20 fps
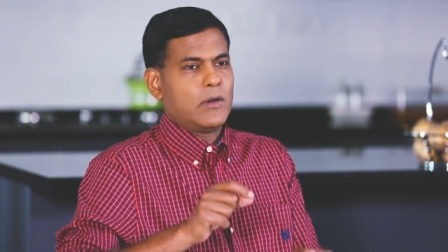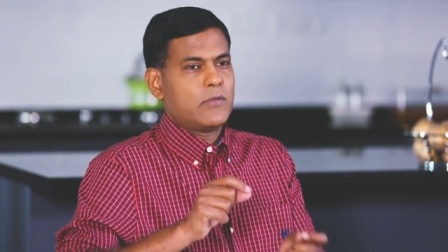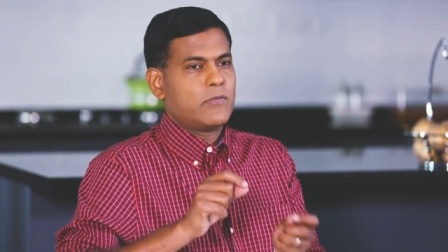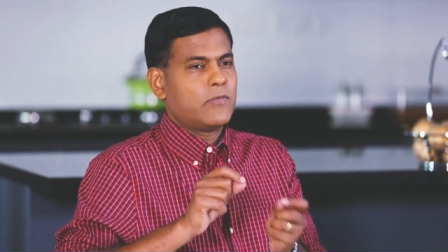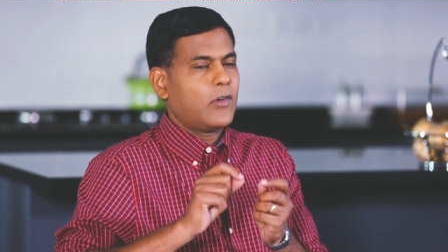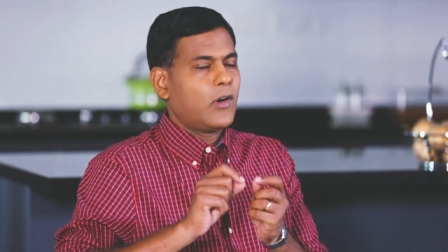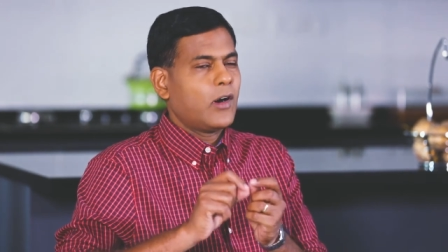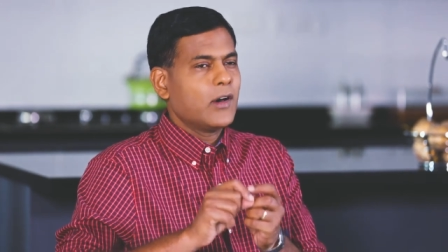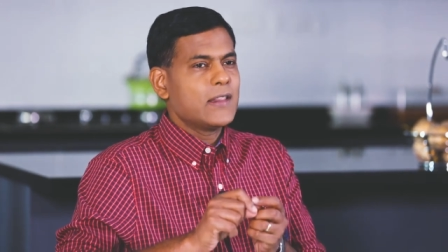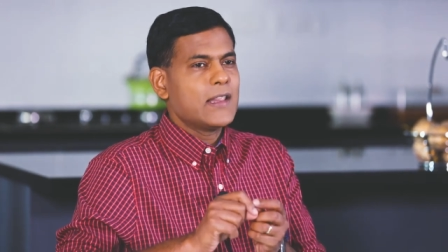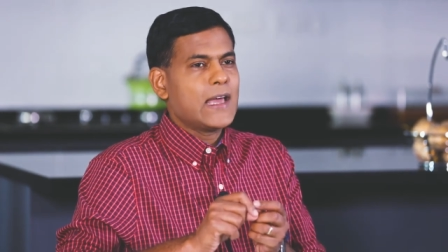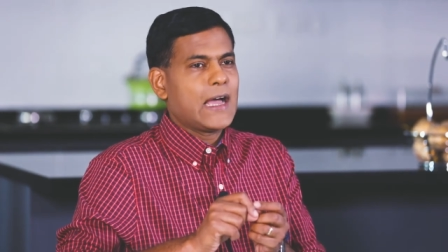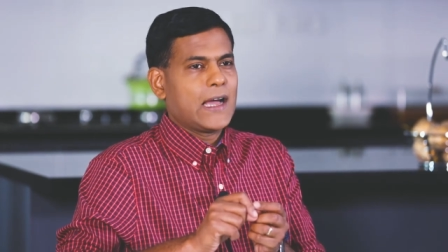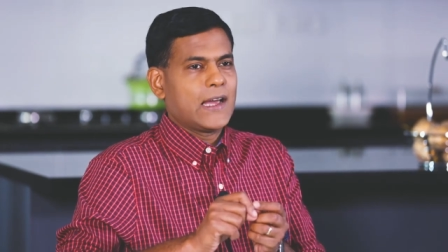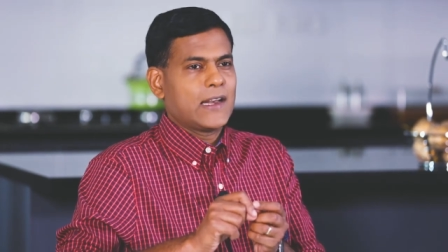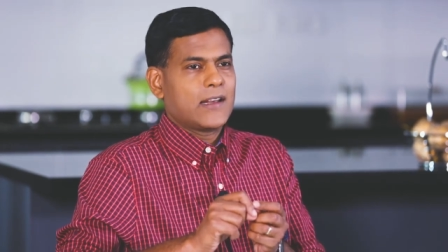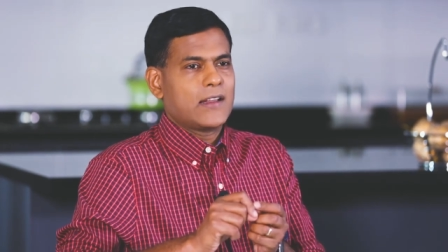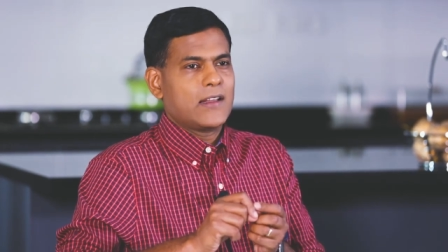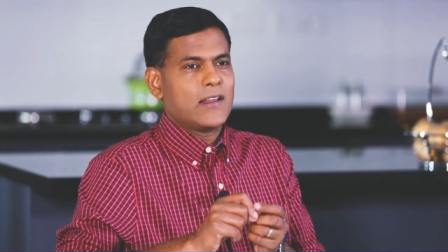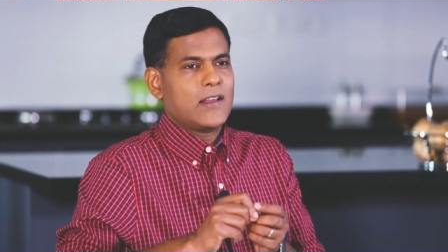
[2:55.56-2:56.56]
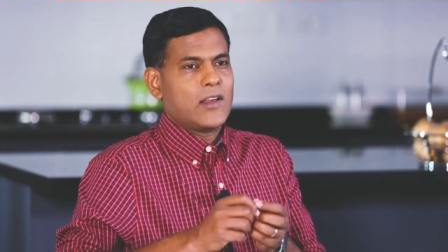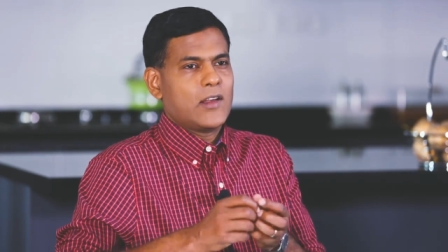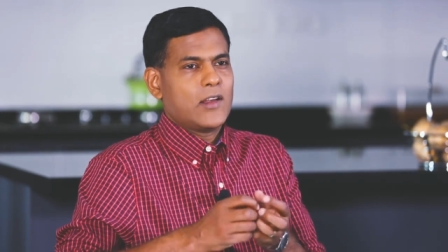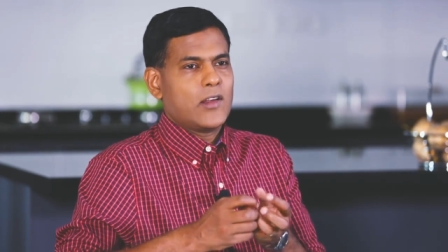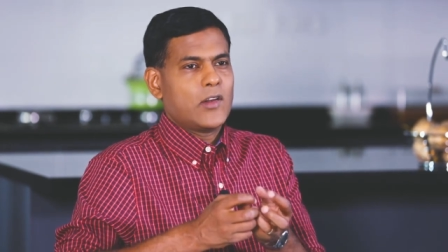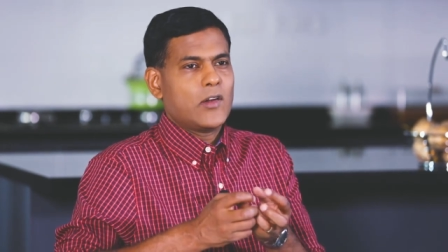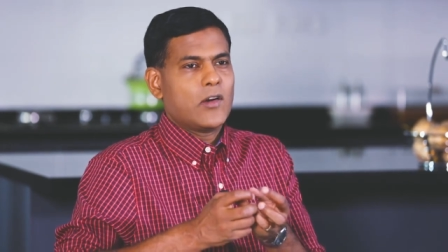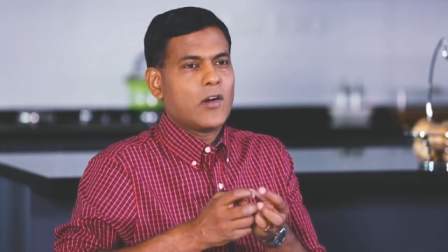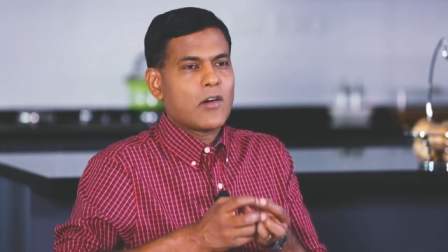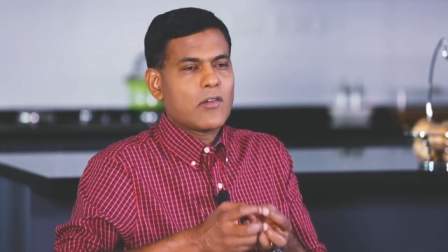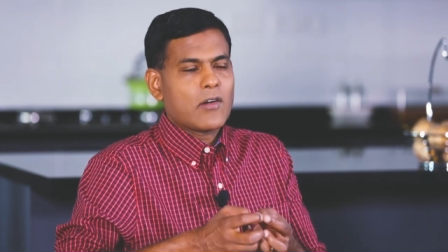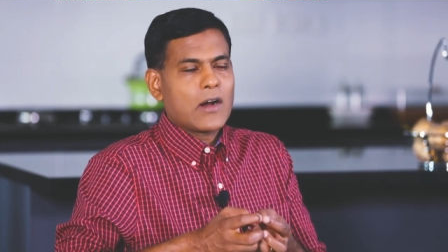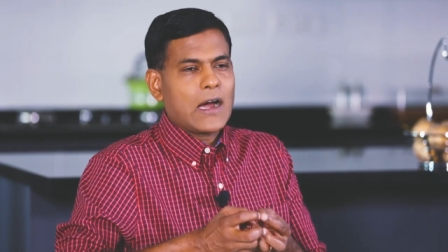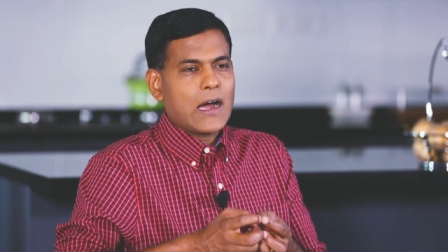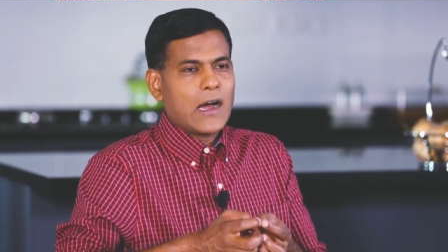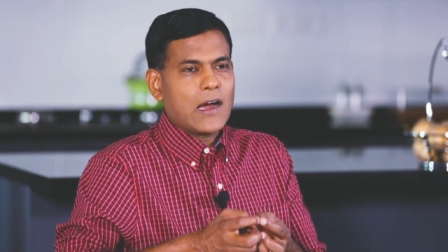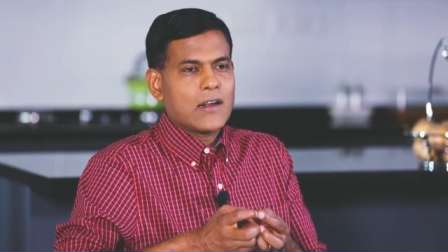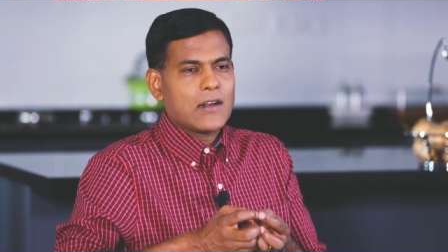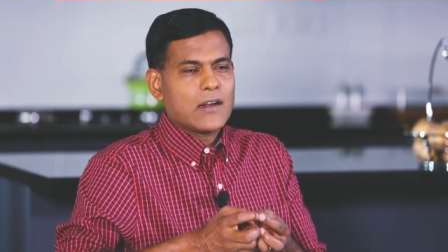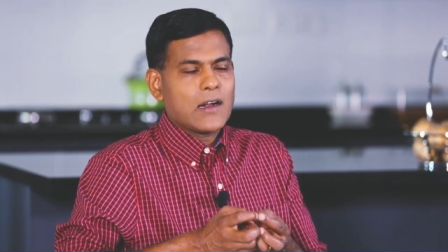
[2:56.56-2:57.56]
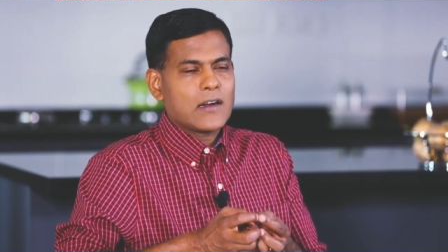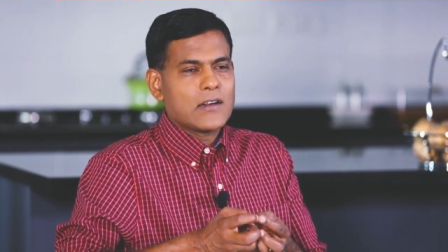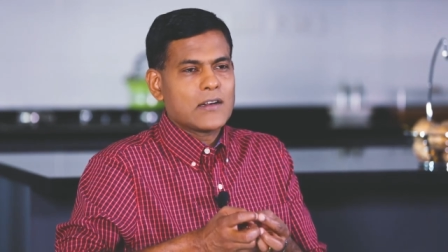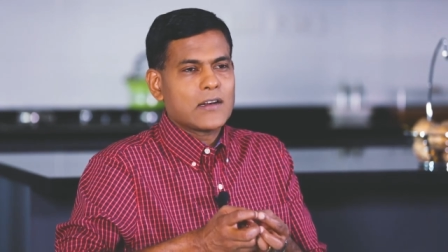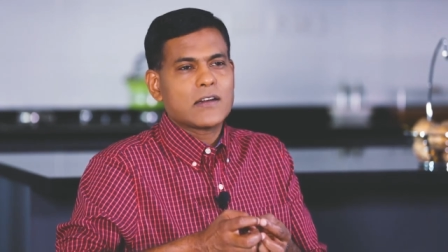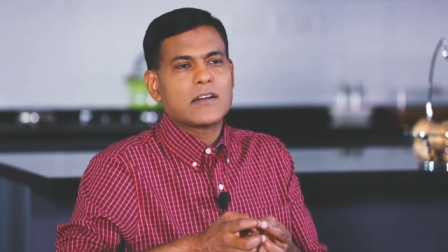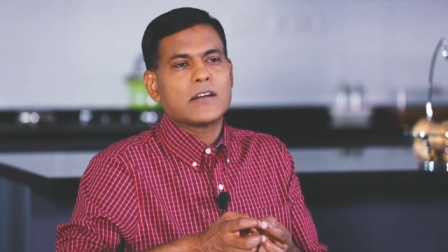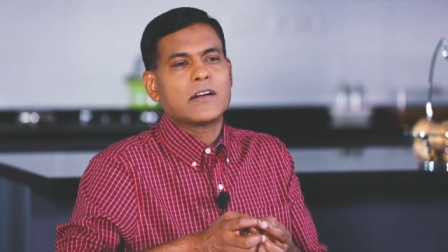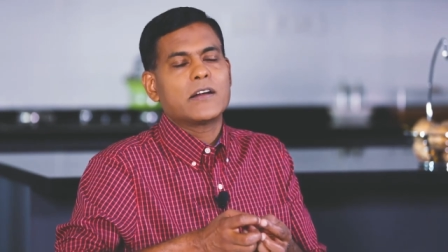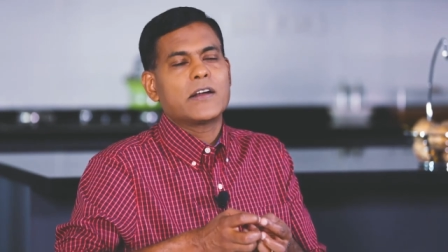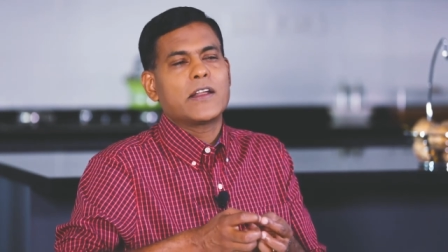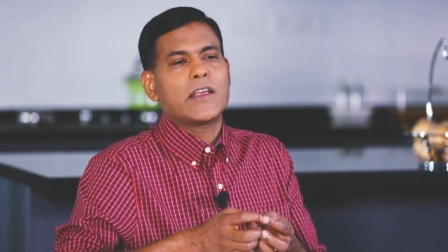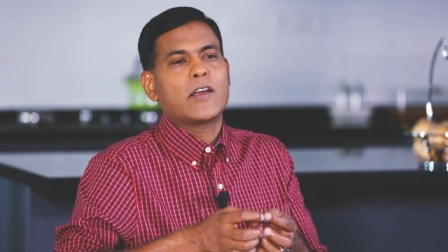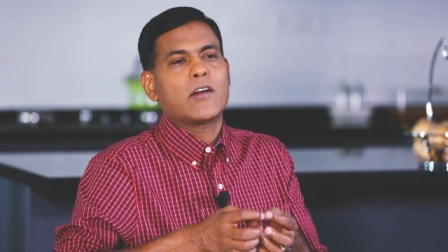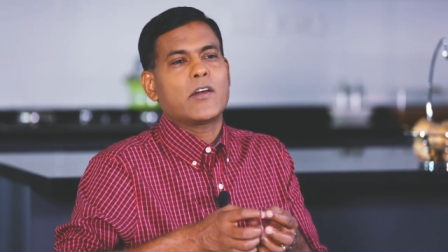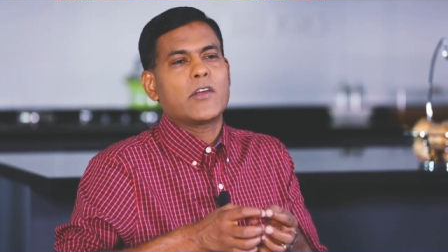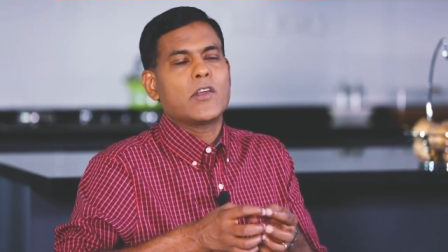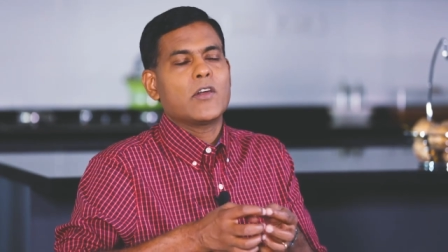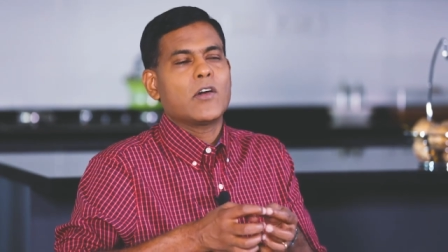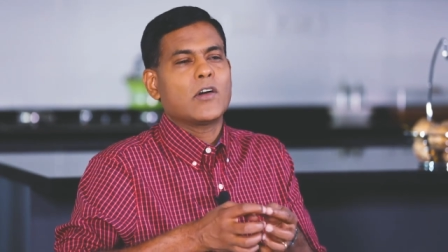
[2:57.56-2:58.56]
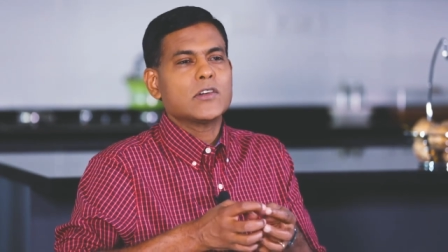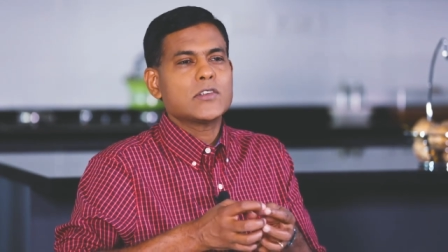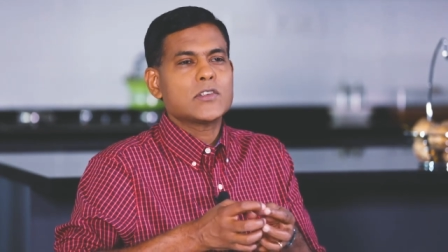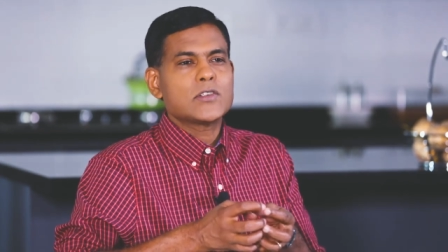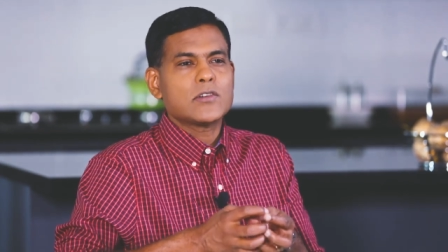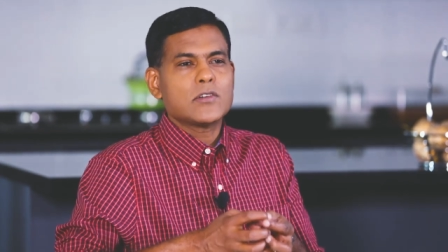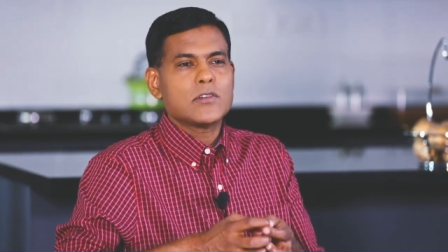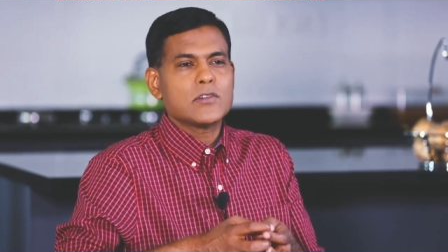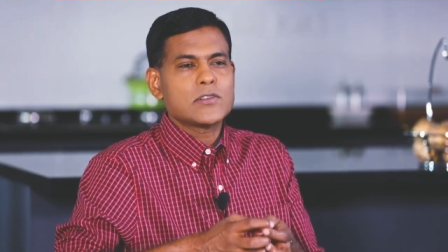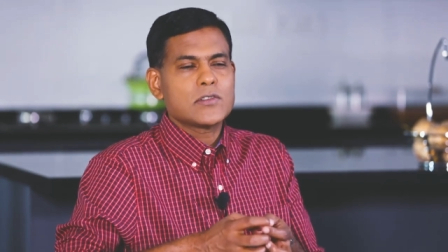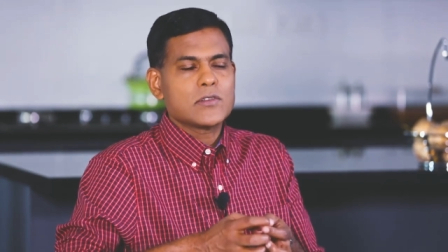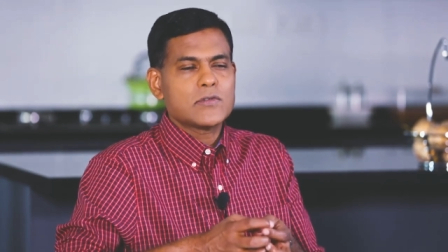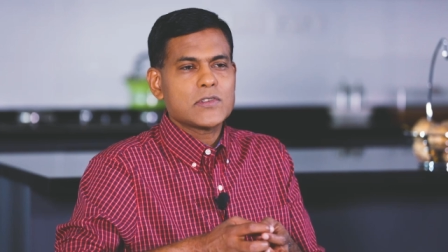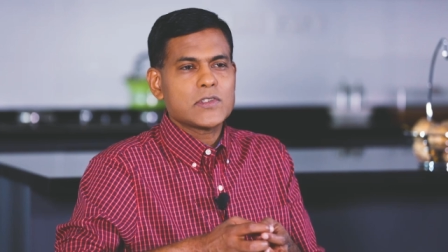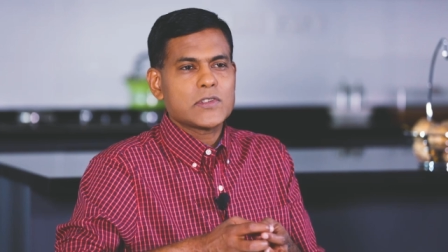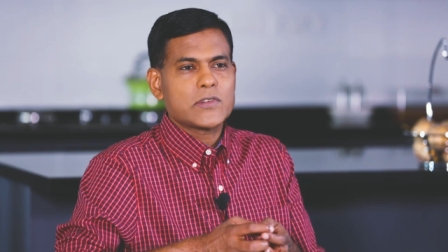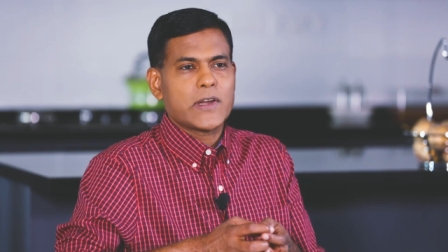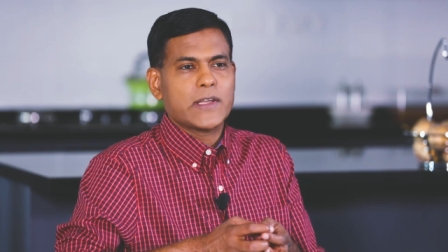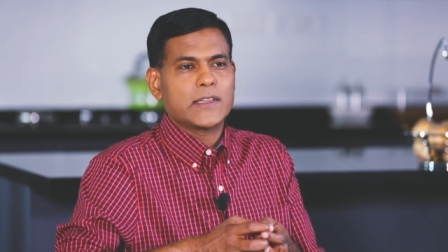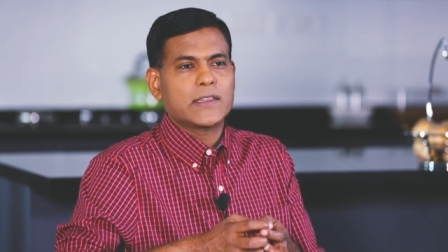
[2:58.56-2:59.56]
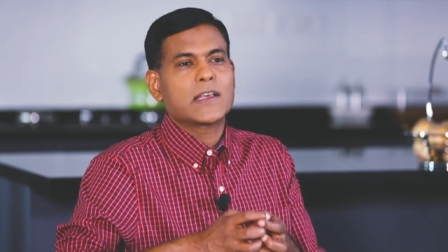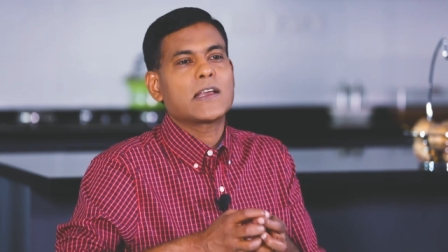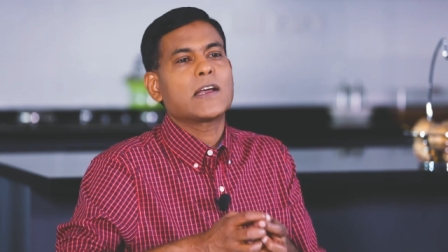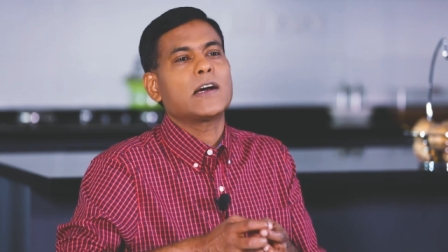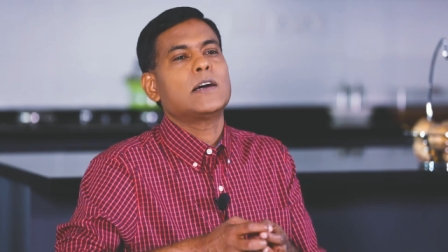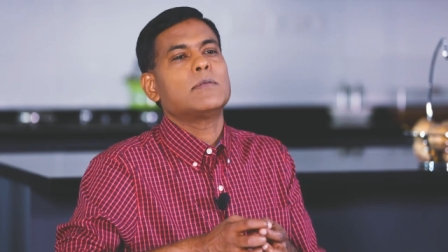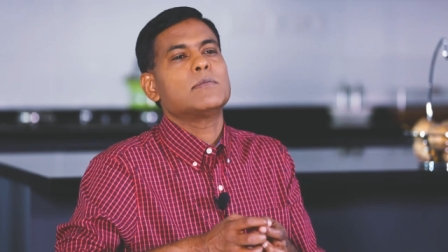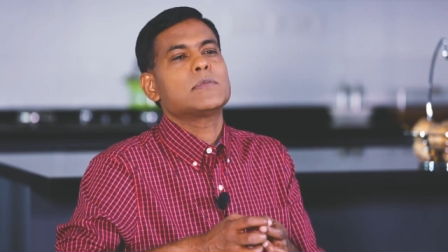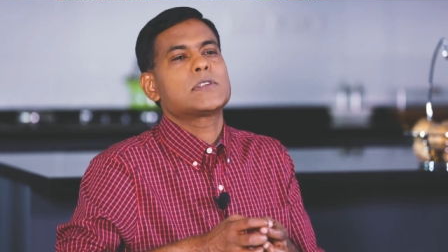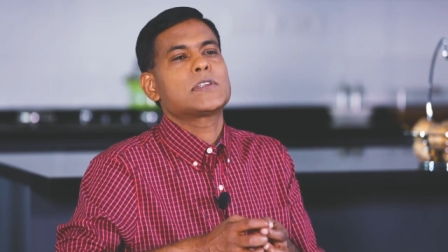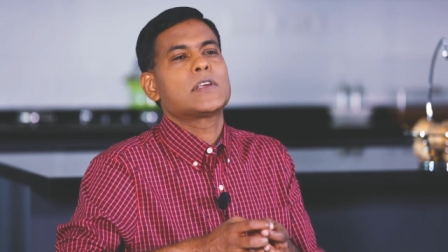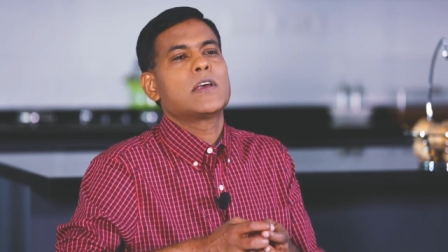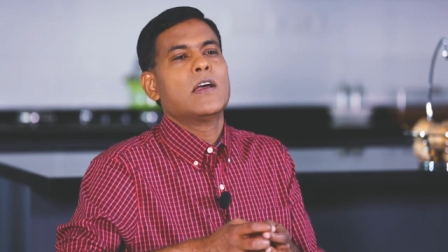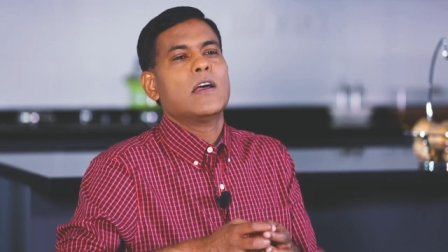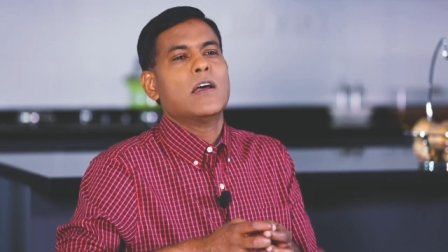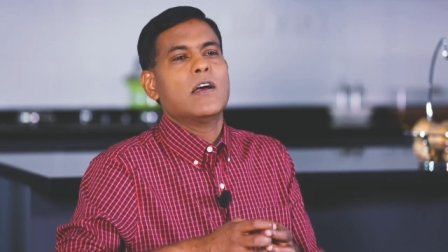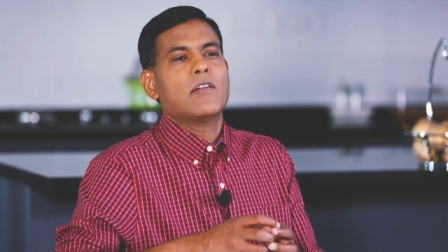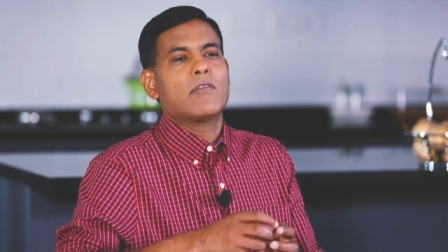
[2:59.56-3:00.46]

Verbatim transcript: But for that, your undergirding or your source of strength comes